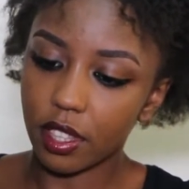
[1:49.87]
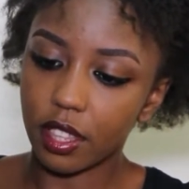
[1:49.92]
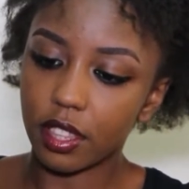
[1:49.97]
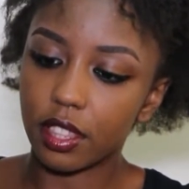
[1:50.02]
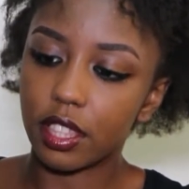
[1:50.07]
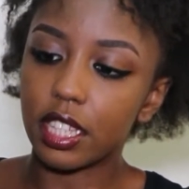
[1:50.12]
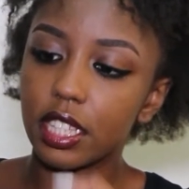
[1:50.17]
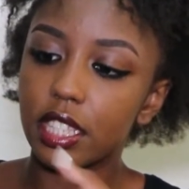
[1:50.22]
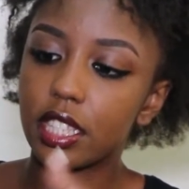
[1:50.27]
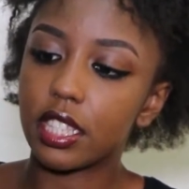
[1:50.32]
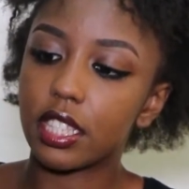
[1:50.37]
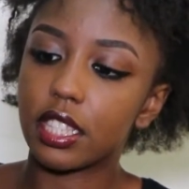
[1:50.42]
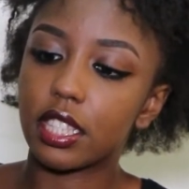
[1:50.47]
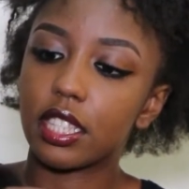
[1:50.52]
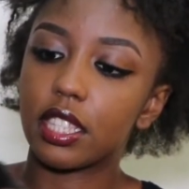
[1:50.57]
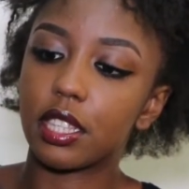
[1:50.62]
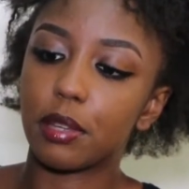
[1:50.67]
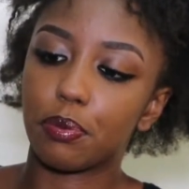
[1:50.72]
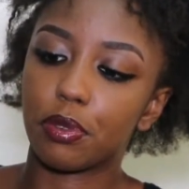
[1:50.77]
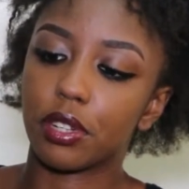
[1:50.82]
This is the
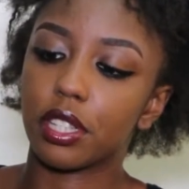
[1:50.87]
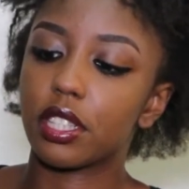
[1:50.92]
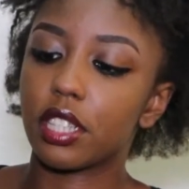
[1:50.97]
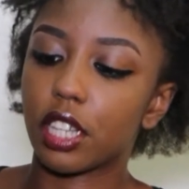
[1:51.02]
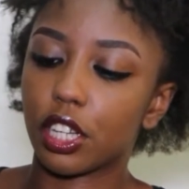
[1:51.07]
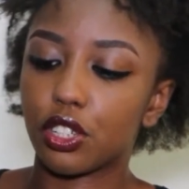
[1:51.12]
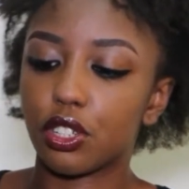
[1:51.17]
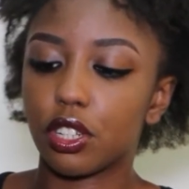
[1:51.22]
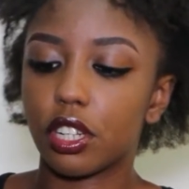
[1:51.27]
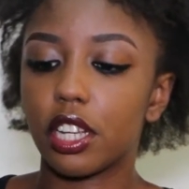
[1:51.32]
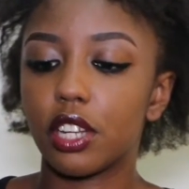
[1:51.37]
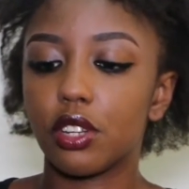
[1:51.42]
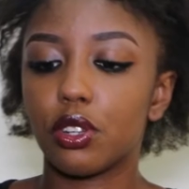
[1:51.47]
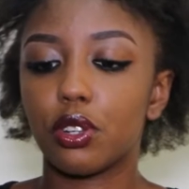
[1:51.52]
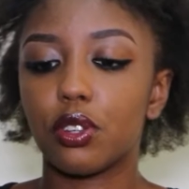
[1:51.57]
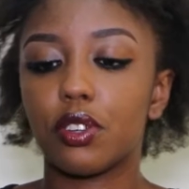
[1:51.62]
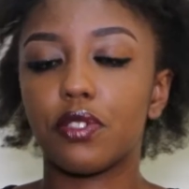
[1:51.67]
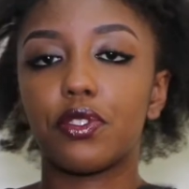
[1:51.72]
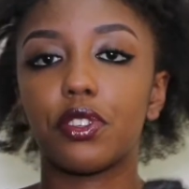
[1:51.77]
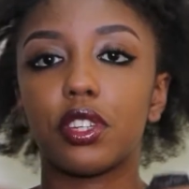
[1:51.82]
separate section. I don't
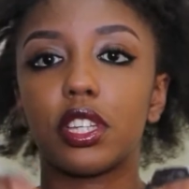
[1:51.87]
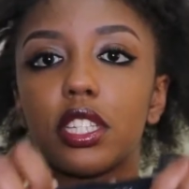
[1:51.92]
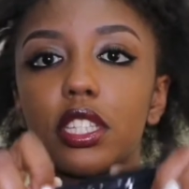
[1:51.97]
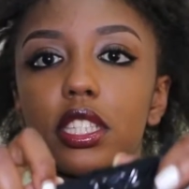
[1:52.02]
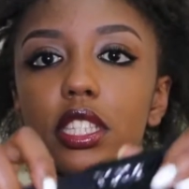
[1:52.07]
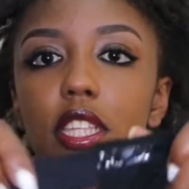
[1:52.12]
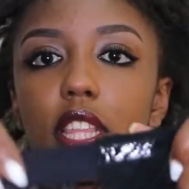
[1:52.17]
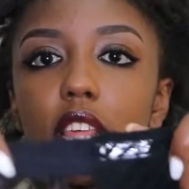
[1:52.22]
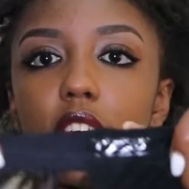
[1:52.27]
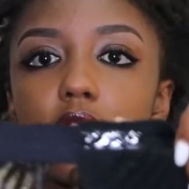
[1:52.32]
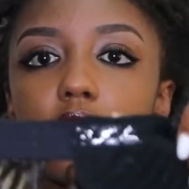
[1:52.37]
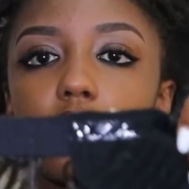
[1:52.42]
know if you can see that.